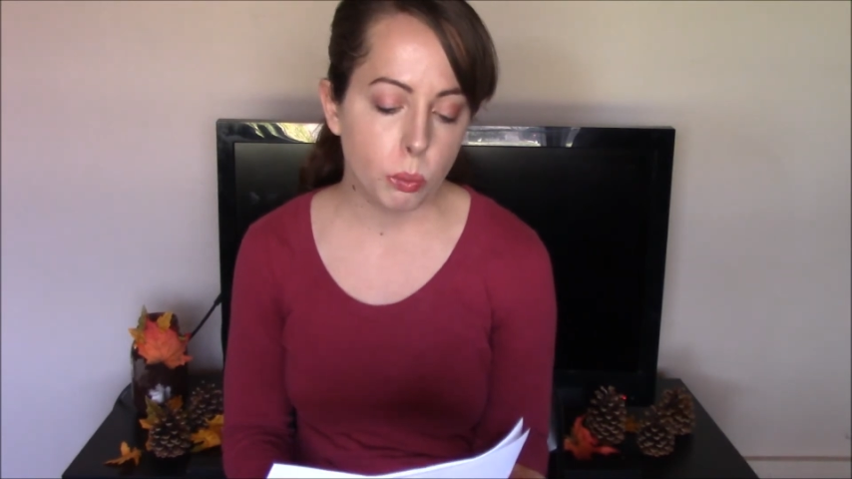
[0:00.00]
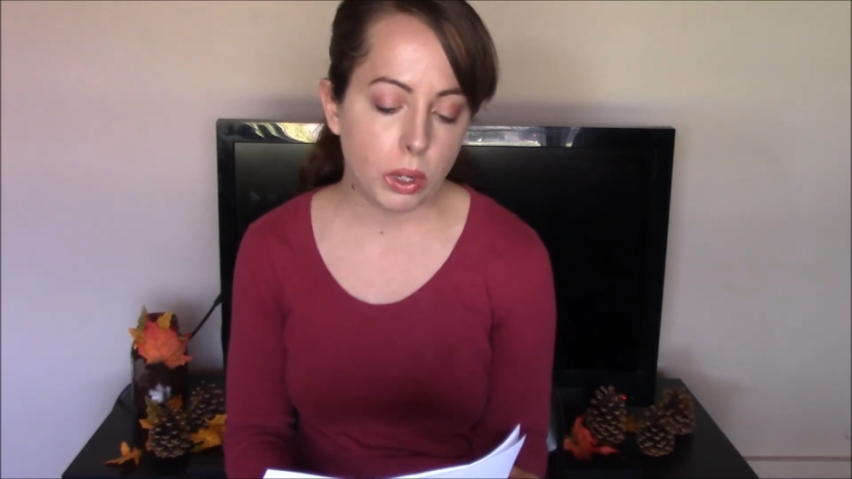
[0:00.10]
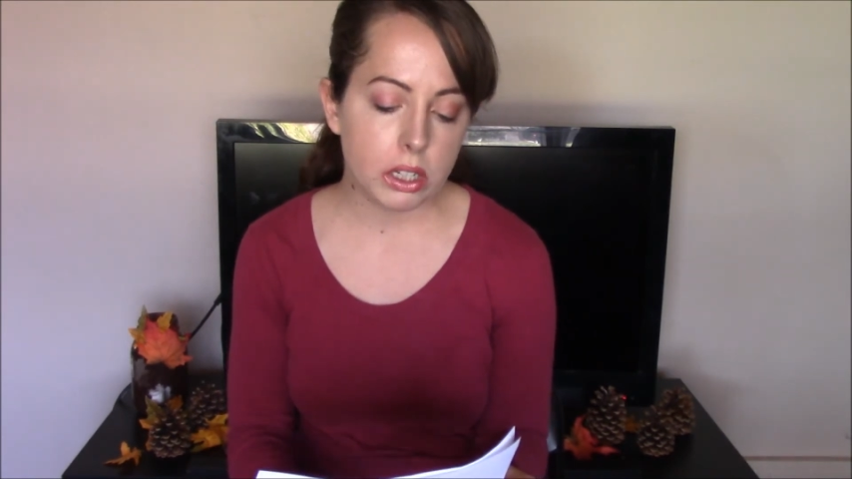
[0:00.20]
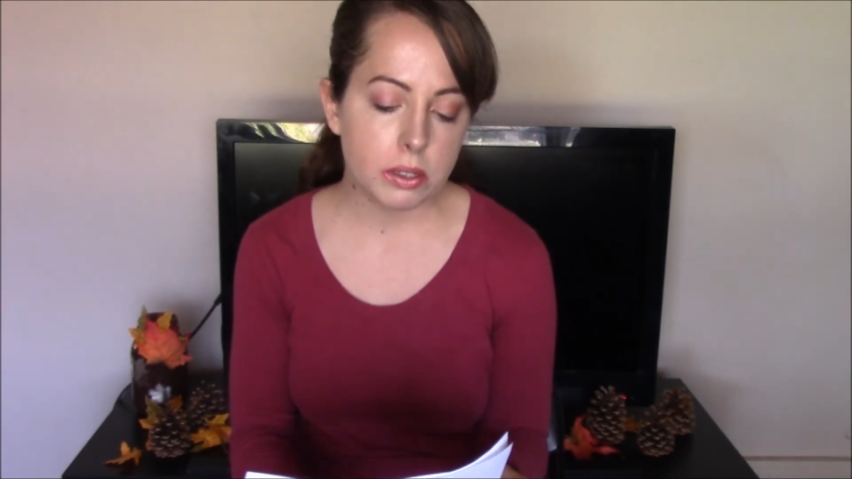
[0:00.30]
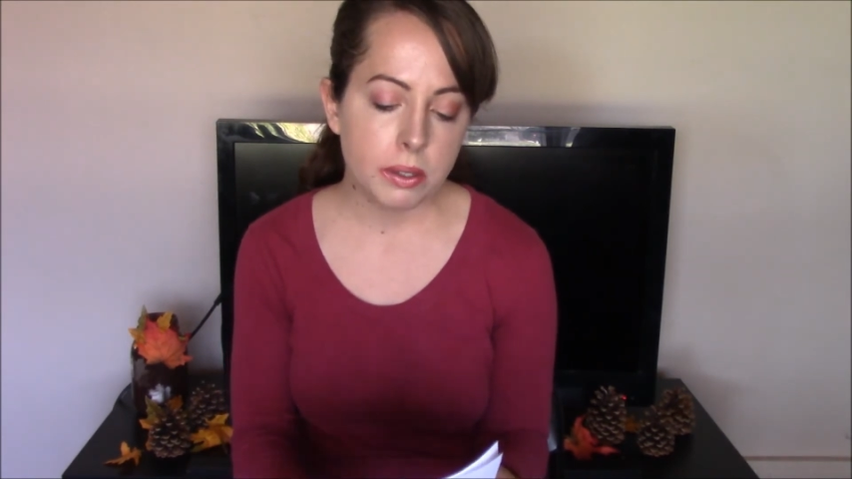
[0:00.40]

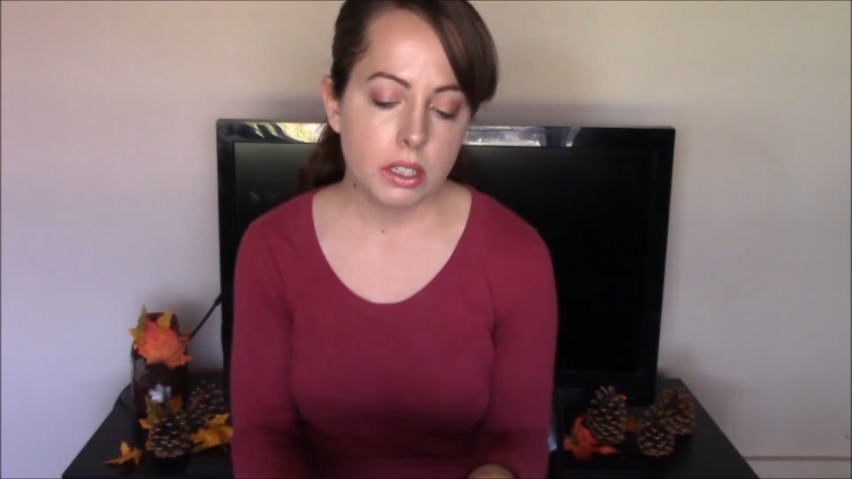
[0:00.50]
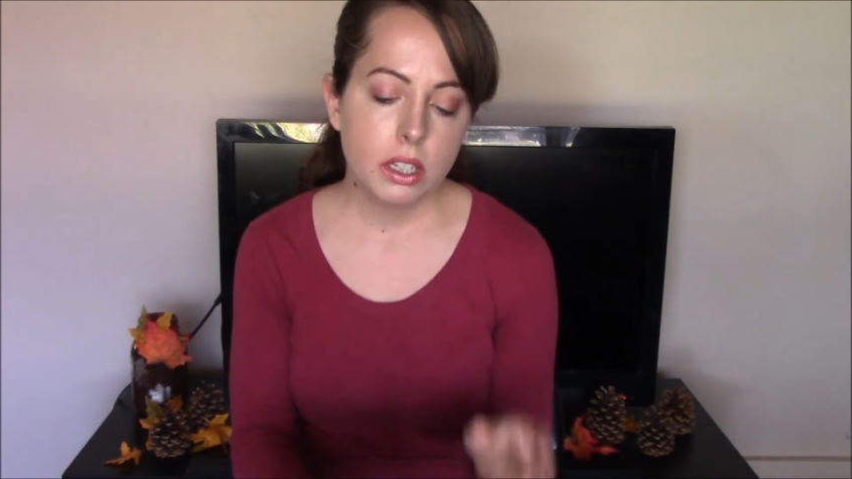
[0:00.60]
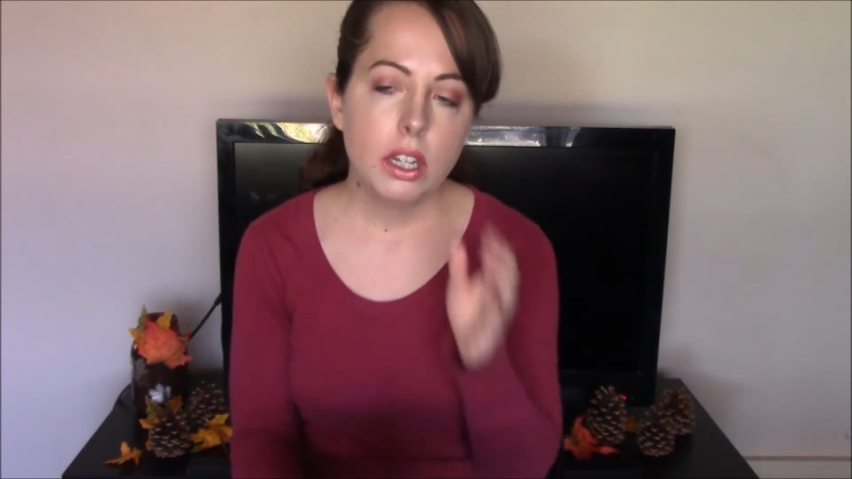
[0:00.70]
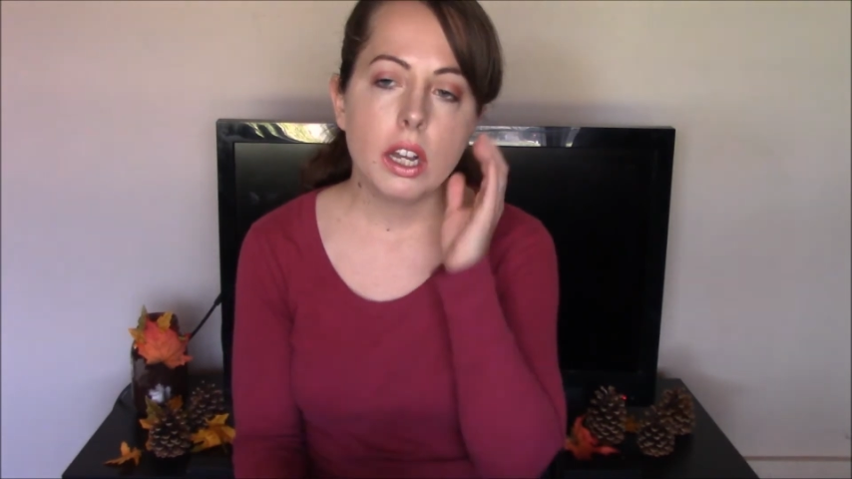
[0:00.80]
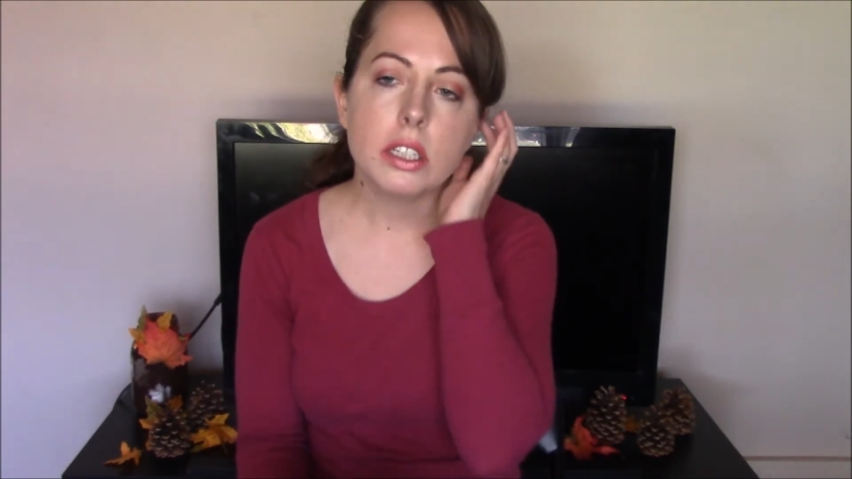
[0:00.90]
Well,
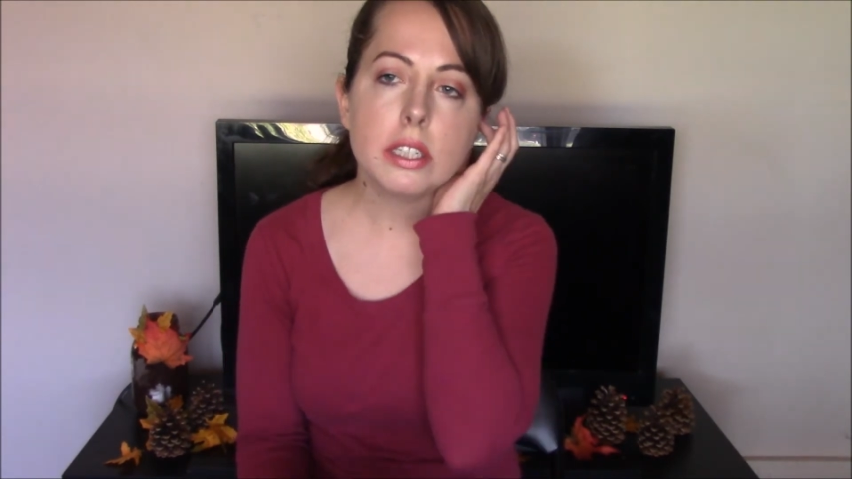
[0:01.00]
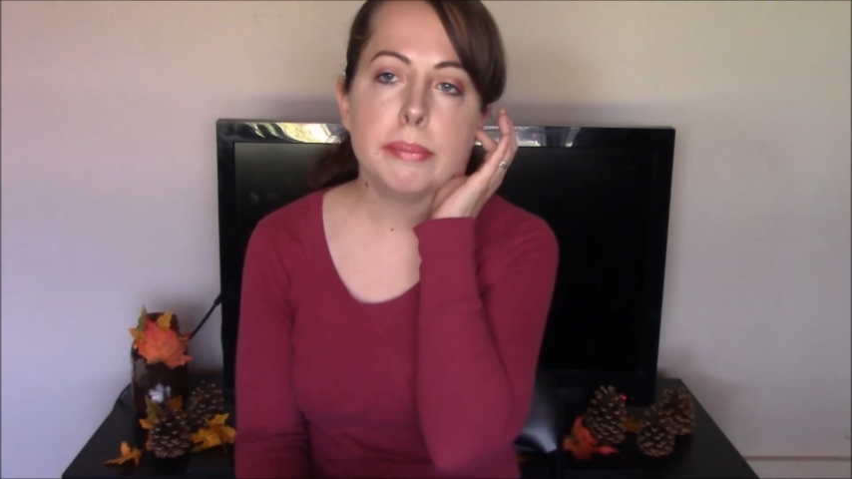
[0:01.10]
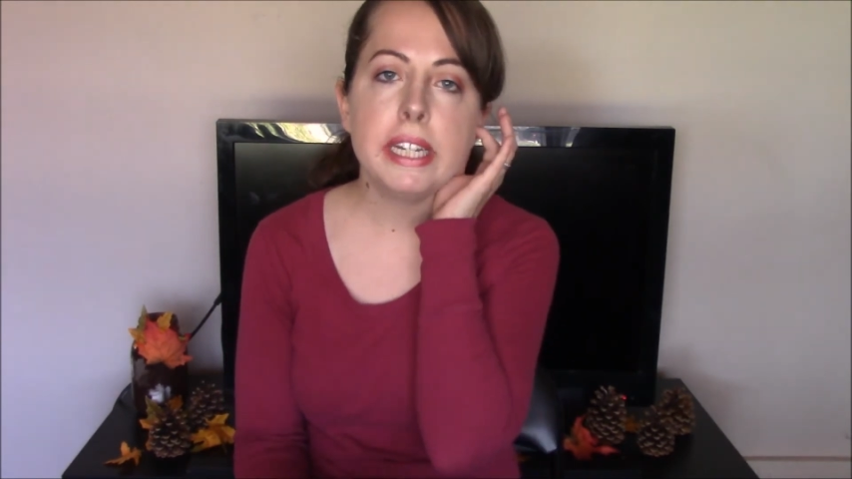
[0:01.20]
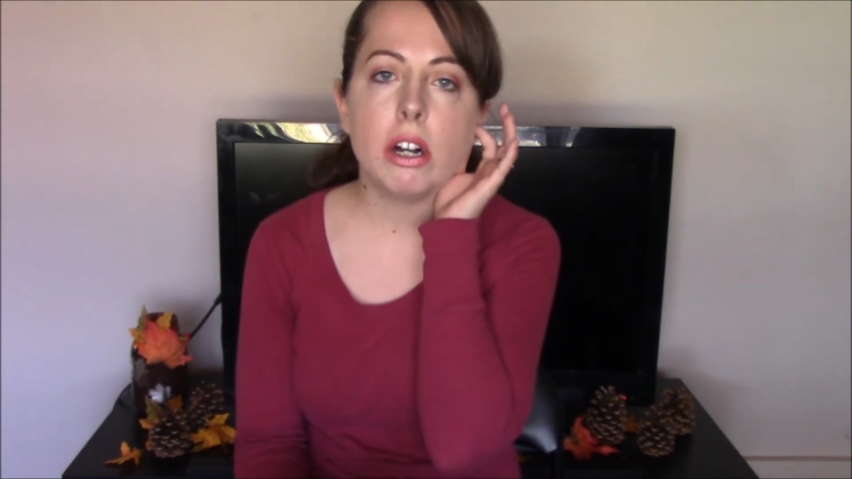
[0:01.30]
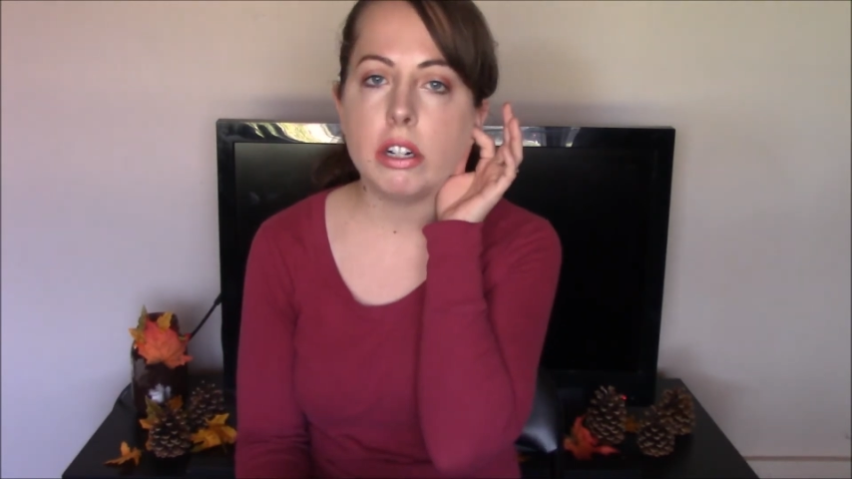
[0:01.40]
to
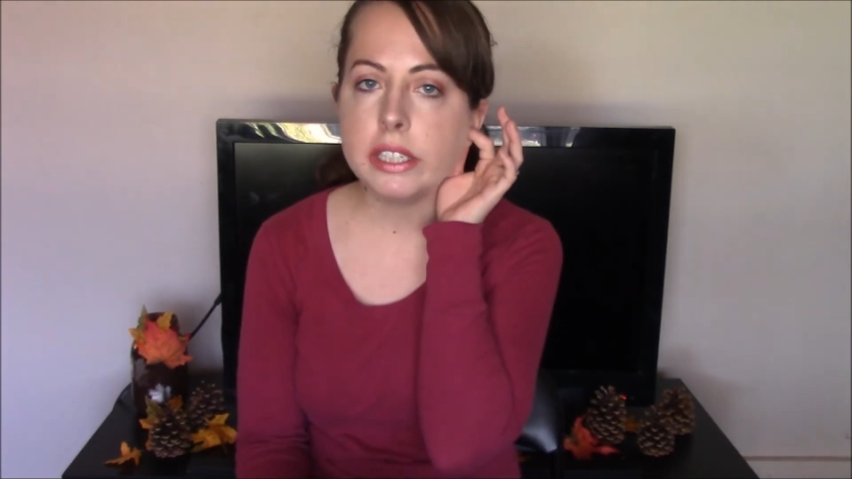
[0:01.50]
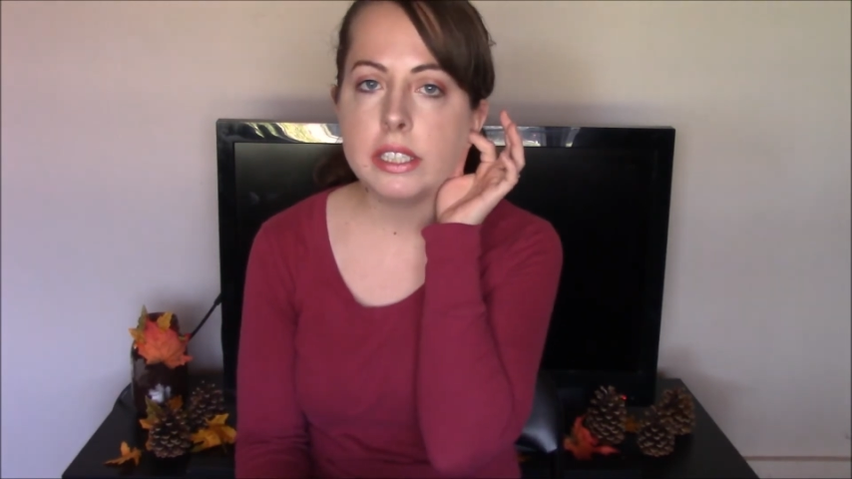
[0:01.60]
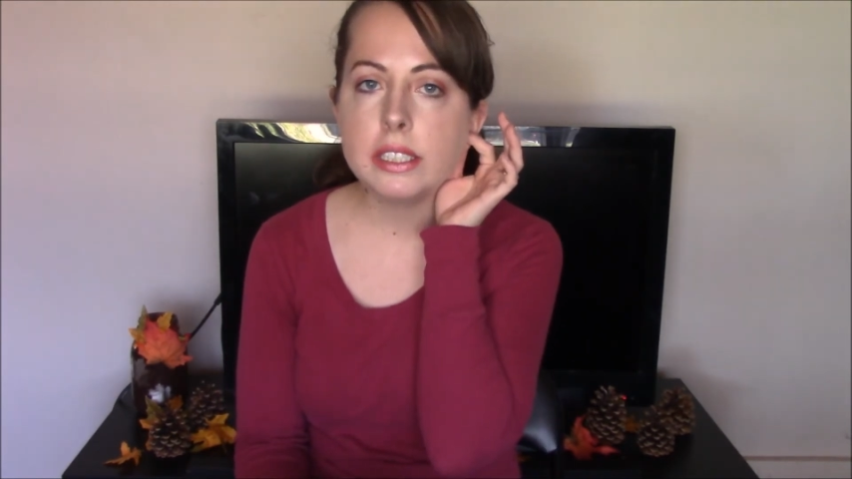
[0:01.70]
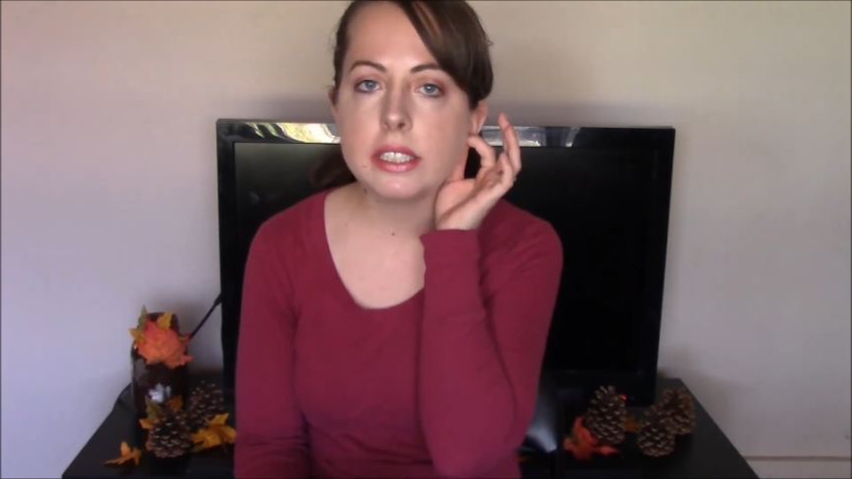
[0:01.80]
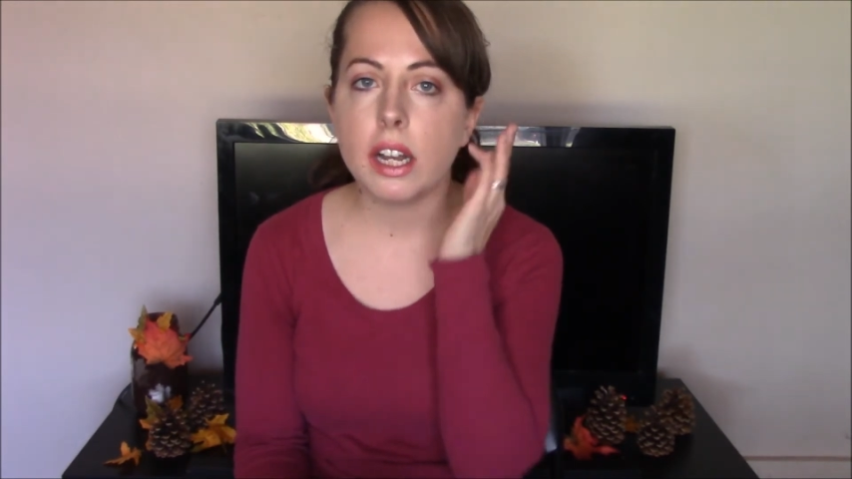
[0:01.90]
be
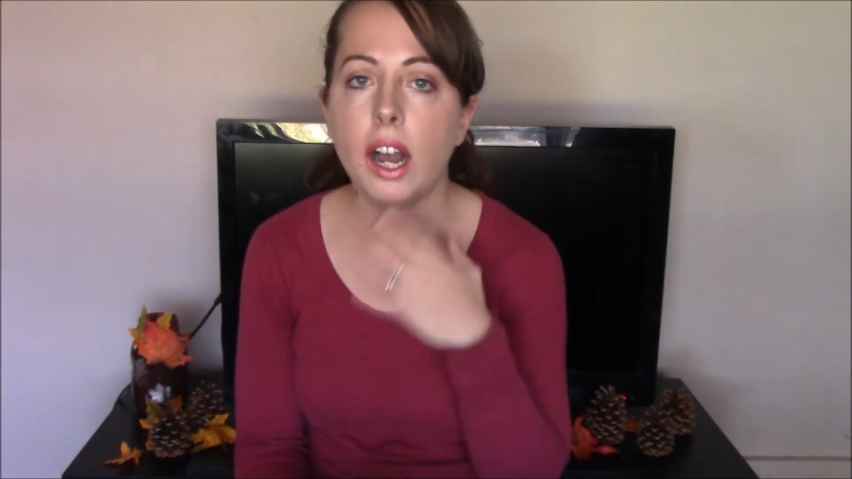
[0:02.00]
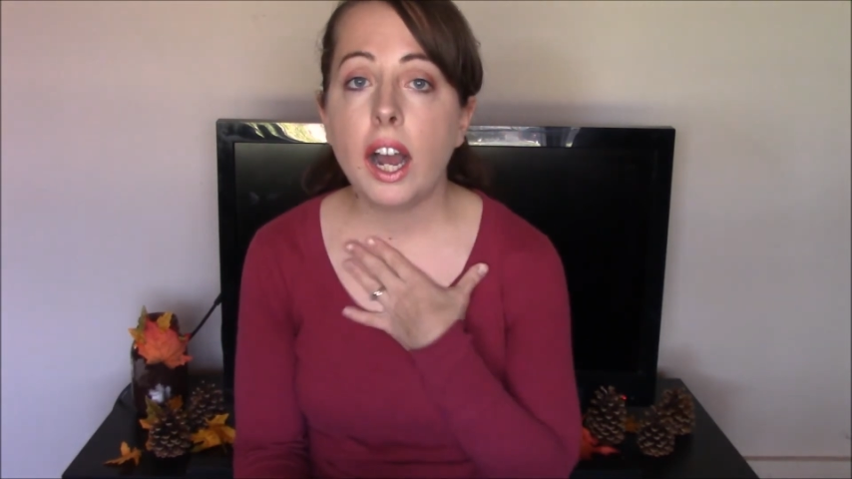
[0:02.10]
honest,